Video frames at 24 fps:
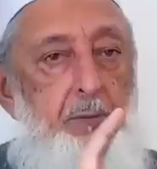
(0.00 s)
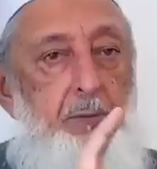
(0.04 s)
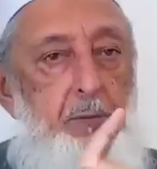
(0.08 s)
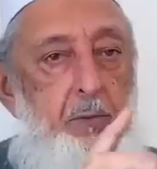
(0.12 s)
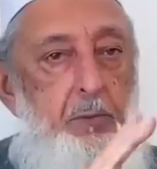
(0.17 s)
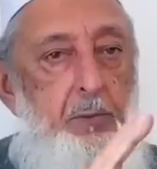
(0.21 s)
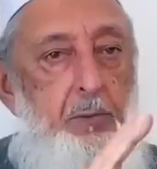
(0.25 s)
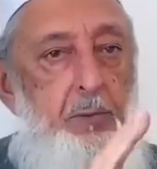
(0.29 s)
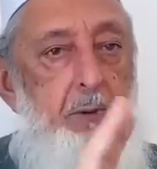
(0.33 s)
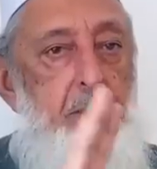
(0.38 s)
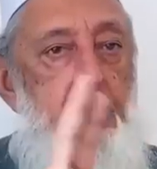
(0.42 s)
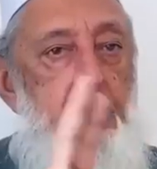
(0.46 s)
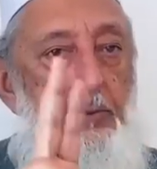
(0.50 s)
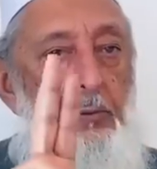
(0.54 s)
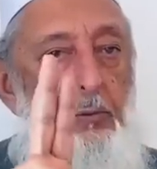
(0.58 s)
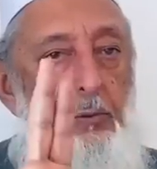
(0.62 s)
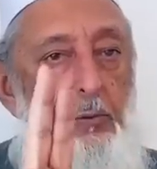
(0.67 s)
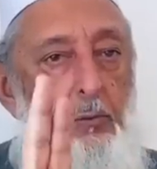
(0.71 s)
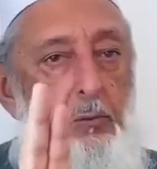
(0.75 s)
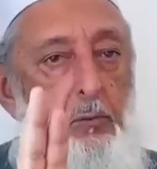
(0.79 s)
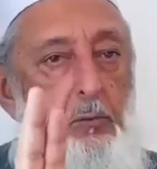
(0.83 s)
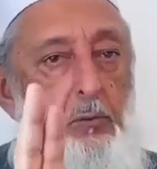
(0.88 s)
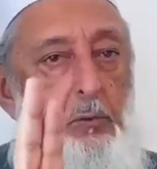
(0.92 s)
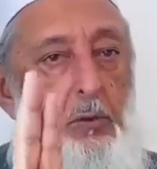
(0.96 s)
only
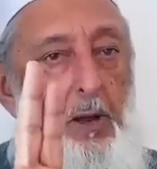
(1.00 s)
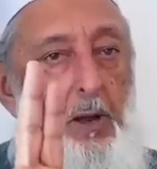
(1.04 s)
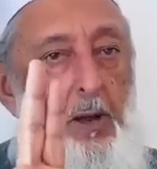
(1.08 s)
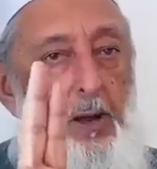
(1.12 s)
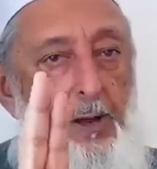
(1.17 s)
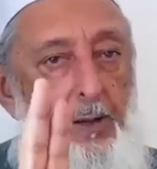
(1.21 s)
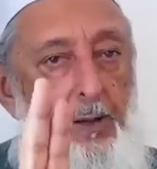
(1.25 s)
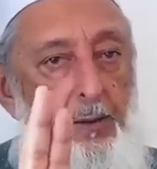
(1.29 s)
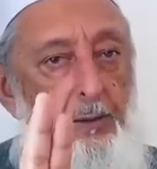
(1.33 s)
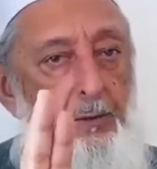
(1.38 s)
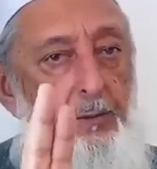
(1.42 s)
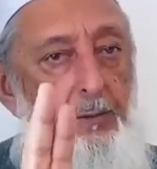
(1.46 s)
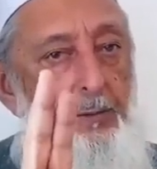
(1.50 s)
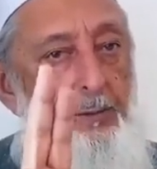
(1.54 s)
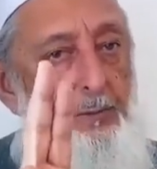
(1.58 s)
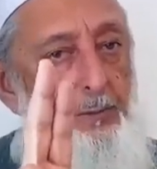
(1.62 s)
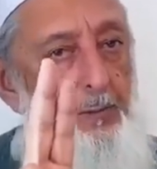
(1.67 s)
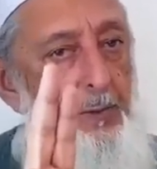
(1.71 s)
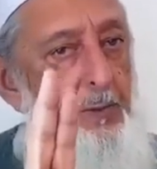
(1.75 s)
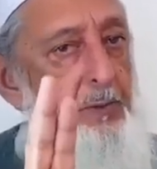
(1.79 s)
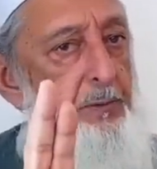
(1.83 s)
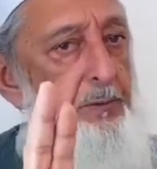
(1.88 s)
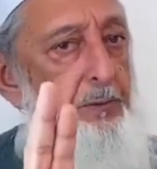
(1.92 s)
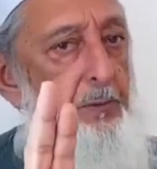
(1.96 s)
two kinds of
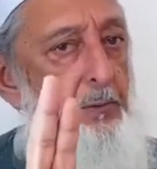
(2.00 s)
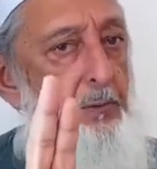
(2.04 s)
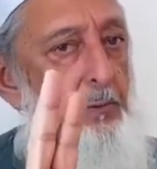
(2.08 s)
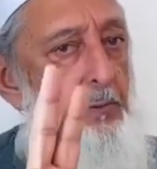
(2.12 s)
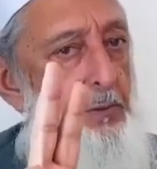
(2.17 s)
verses,